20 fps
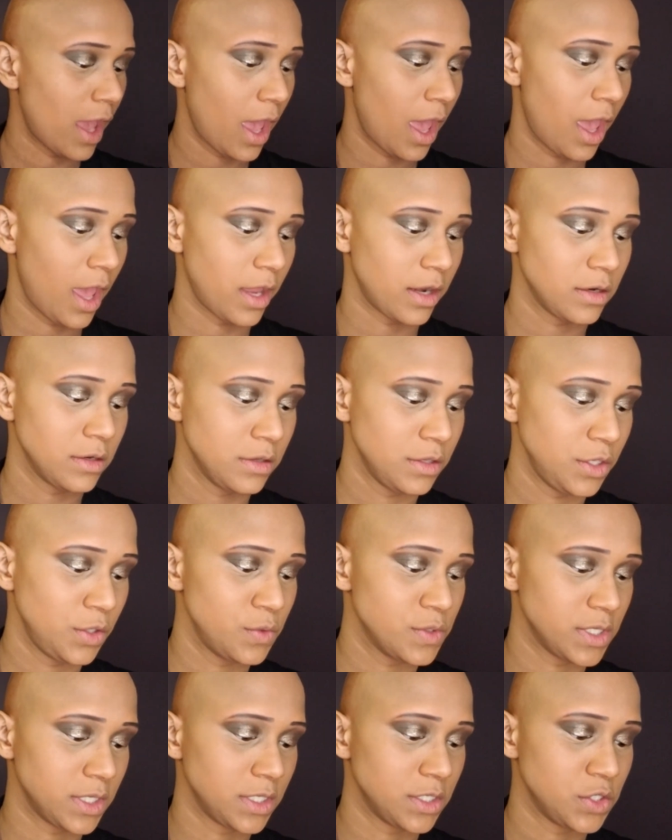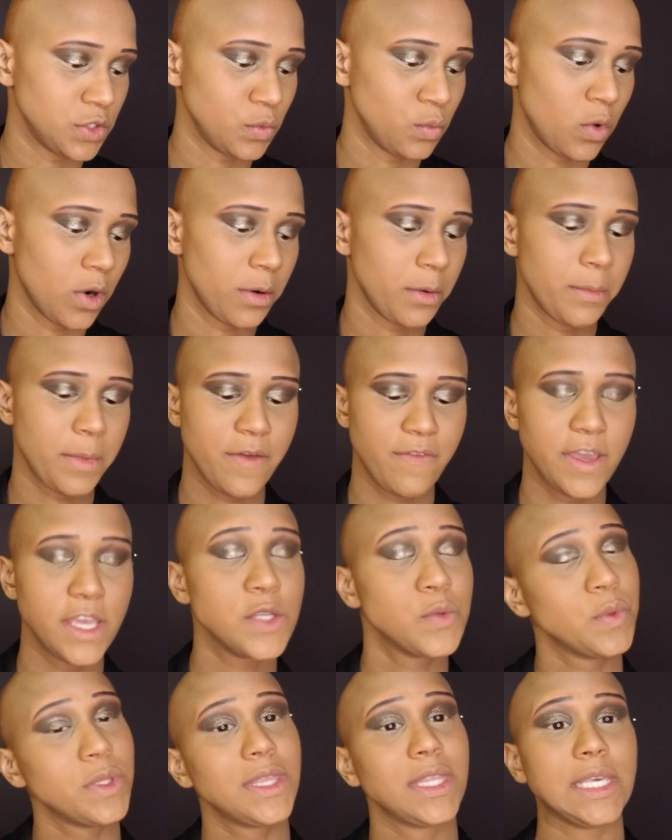and using to warm up my face
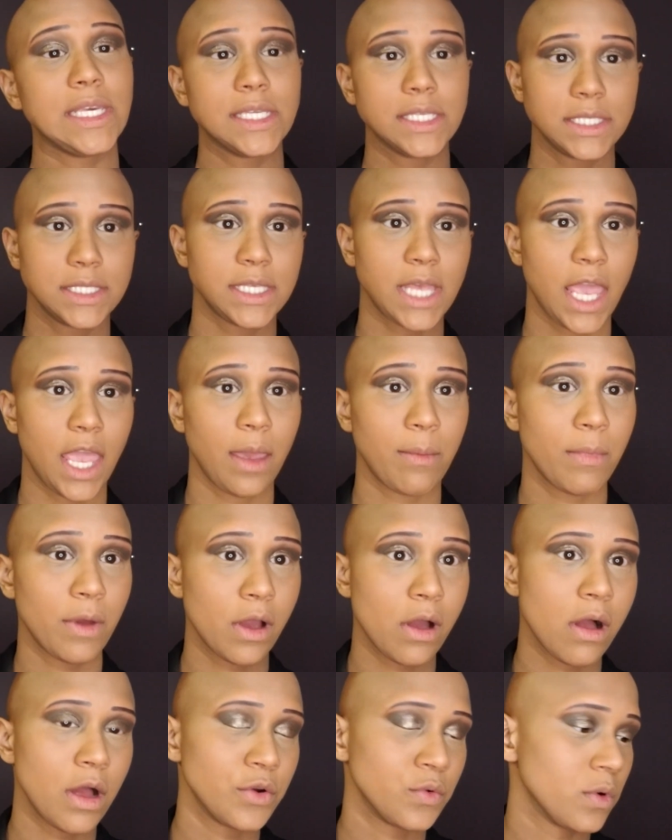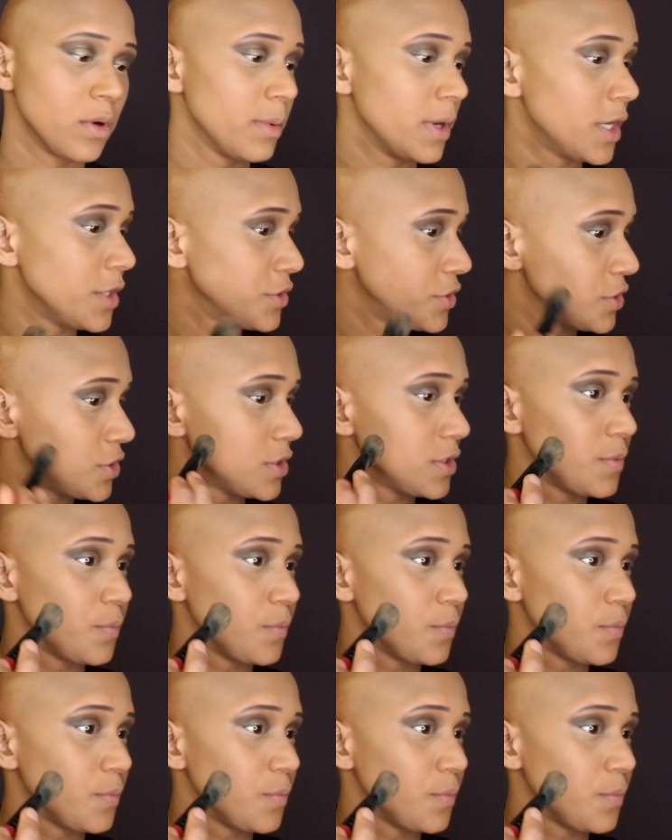with the same contour brush.